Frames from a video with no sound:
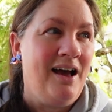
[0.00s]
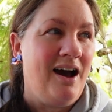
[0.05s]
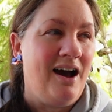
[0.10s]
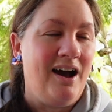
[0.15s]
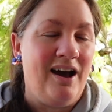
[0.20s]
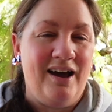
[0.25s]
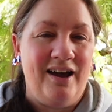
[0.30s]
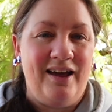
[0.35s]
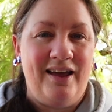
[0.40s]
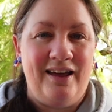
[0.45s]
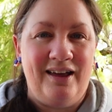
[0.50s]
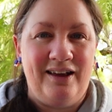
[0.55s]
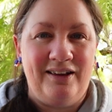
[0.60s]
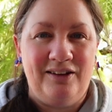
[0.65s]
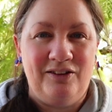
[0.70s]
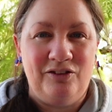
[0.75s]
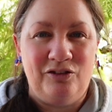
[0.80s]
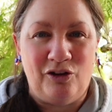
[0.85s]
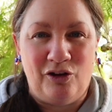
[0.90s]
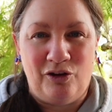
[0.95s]
I
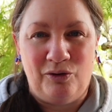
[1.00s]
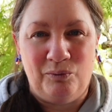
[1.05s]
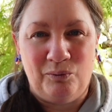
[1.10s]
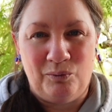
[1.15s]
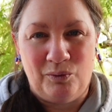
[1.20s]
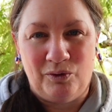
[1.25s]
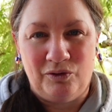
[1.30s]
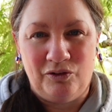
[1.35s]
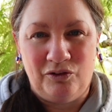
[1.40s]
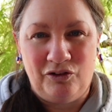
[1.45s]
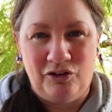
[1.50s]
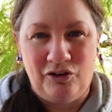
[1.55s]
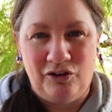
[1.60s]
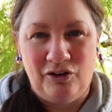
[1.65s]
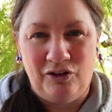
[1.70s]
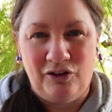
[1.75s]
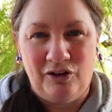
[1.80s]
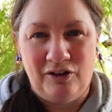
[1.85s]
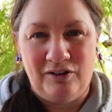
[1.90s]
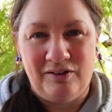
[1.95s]
don't want
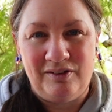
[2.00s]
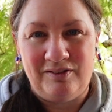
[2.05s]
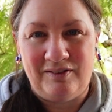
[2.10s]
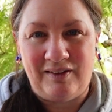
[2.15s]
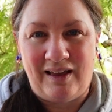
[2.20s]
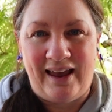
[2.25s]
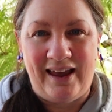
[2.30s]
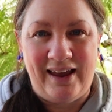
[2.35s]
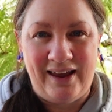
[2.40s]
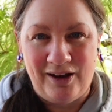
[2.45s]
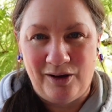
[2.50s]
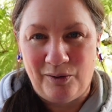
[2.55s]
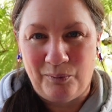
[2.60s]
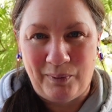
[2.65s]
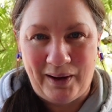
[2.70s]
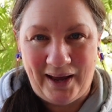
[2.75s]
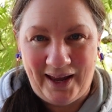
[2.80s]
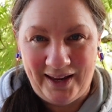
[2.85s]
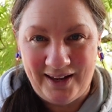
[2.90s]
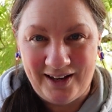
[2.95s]
to stay
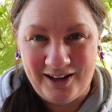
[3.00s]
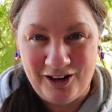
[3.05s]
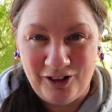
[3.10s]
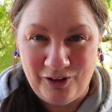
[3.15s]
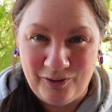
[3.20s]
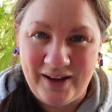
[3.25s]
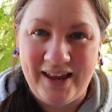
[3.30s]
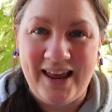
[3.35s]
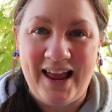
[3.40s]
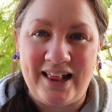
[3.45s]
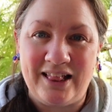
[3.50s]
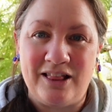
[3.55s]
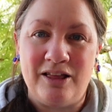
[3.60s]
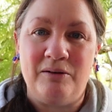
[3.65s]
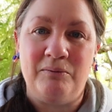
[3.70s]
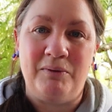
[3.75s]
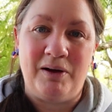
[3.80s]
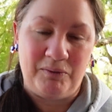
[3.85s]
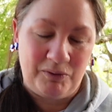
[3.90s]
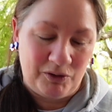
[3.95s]
awake looking at
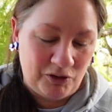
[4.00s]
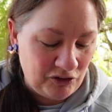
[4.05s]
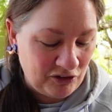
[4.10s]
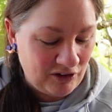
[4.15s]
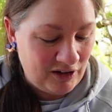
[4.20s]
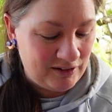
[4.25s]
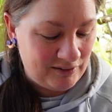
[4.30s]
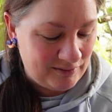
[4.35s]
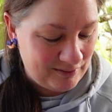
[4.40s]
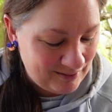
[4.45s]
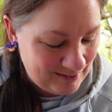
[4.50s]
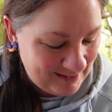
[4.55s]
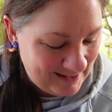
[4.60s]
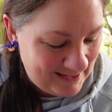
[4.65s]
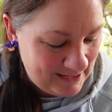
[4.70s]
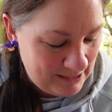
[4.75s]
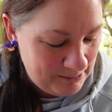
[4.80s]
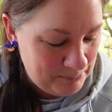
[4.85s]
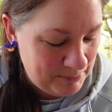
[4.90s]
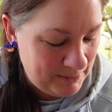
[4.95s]
them. I want to go to
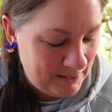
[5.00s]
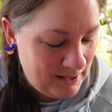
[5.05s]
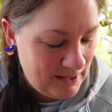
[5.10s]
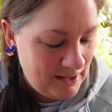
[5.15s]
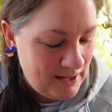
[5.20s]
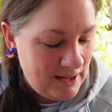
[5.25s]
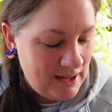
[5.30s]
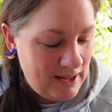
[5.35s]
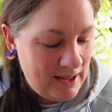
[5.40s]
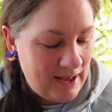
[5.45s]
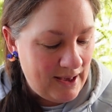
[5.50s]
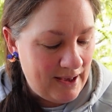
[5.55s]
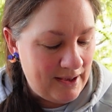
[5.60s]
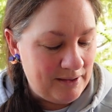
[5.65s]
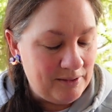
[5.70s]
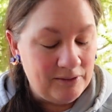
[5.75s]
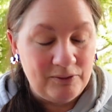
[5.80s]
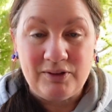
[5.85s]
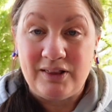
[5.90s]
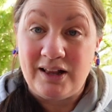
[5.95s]
sleep,
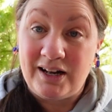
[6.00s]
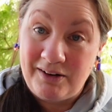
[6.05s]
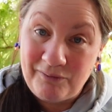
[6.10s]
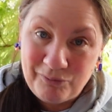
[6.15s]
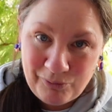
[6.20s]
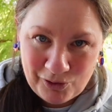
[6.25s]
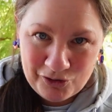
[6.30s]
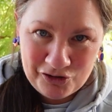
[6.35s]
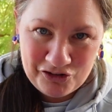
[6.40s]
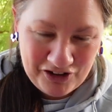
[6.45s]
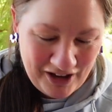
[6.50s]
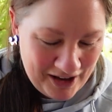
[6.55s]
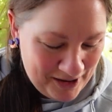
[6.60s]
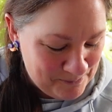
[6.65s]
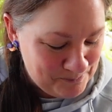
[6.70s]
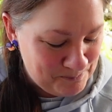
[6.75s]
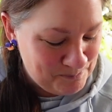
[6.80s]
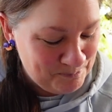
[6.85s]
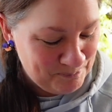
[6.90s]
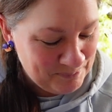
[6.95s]
that I've washed
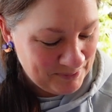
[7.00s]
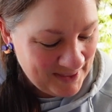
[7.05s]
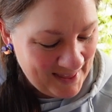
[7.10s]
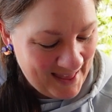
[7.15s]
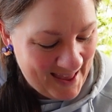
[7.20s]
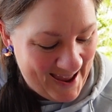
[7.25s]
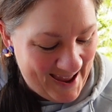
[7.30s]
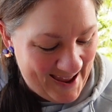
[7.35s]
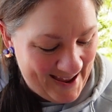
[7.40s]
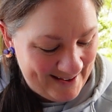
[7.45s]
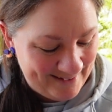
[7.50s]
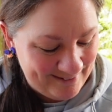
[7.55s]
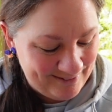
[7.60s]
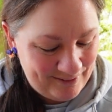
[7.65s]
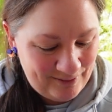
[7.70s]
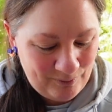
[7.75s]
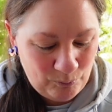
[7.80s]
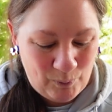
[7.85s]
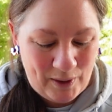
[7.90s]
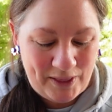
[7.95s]
up, and
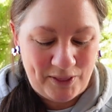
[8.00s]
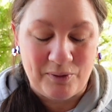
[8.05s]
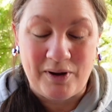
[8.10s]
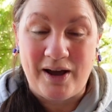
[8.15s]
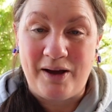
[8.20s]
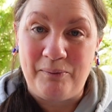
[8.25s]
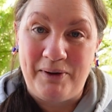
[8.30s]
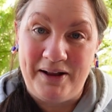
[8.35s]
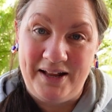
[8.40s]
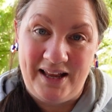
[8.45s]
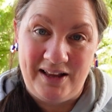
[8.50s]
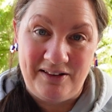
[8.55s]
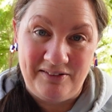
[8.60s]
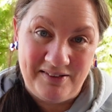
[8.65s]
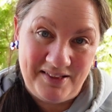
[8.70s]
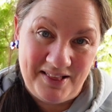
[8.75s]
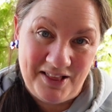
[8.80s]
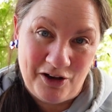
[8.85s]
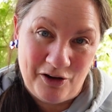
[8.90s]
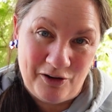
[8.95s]
whether I went
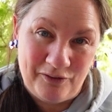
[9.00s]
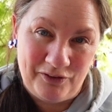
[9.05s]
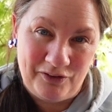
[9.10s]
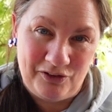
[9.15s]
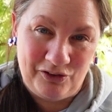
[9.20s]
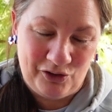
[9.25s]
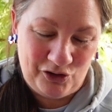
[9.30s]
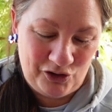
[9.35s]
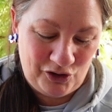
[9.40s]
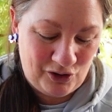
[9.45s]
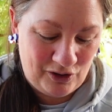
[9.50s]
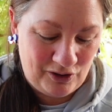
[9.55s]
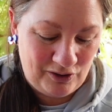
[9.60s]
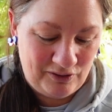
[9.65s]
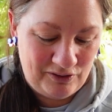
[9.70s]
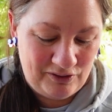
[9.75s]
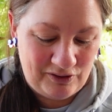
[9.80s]
into the office or not.